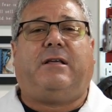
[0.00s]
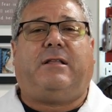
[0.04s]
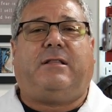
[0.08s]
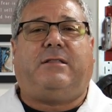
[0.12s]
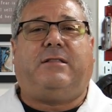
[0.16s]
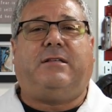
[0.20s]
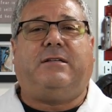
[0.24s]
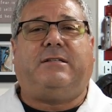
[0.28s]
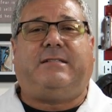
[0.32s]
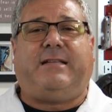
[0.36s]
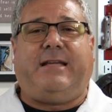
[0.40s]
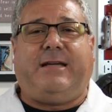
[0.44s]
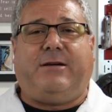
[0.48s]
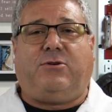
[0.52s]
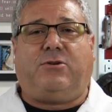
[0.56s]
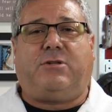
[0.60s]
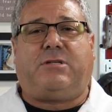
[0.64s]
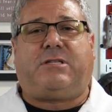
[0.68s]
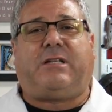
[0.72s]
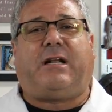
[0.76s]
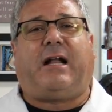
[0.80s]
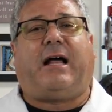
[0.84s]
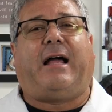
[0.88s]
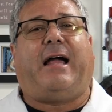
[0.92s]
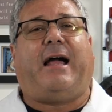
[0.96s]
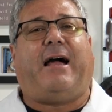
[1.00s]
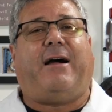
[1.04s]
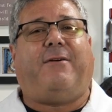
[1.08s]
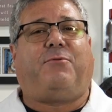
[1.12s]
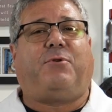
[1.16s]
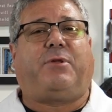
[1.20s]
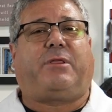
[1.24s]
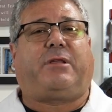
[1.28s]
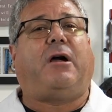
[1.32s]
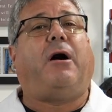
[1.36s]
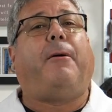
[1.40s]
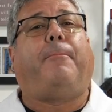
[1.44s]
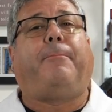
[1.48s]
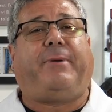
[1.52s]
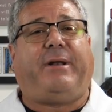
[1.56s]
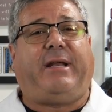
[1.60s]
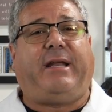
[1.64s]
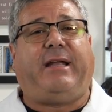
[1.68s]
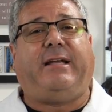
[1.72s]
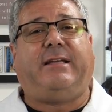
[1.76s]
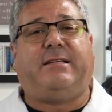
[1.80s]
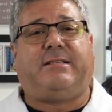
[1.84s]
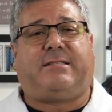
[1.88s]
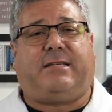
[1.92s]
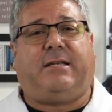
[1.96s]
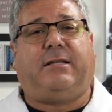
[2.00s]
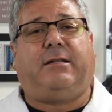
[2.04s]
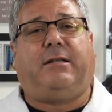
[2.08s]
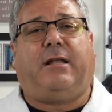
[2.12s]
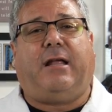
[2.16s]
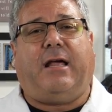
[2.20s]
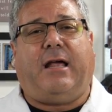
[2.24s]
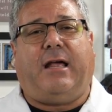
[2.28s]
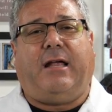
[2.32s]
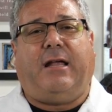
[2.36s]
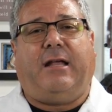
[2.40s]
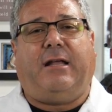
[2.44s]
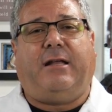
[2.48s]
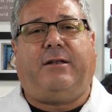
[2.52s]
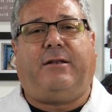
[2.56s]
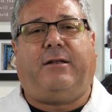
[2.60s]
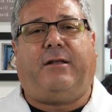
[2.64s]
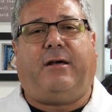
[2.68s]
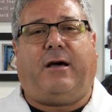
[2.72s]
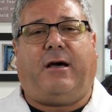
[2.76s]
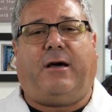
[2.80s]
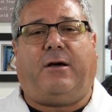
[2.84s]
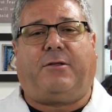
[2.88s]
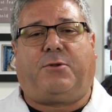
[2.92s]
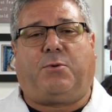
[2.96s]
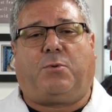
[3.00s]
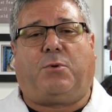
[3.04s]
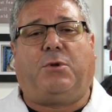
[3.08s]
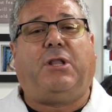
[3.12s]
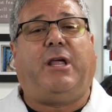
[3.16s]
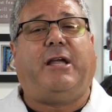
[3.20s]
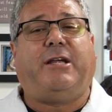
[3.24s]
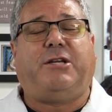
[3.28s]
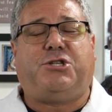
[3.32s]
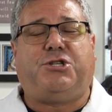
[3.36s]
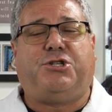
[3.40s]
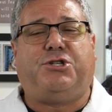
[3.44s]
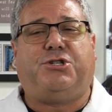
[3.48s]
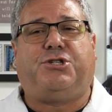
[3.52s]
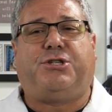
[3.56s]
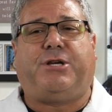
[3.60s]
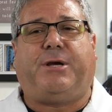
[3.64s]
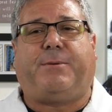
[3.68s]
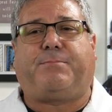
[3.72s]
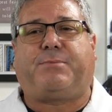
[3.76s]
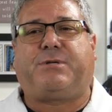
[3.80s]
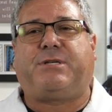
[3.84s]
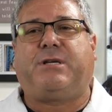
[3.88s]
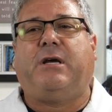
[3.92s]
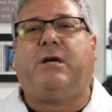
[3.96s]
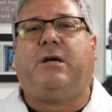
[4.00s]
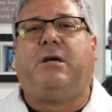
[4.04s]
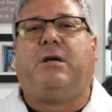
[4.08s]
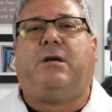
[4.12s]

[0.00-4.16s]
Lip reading: the deals that I have with companies and the relationships.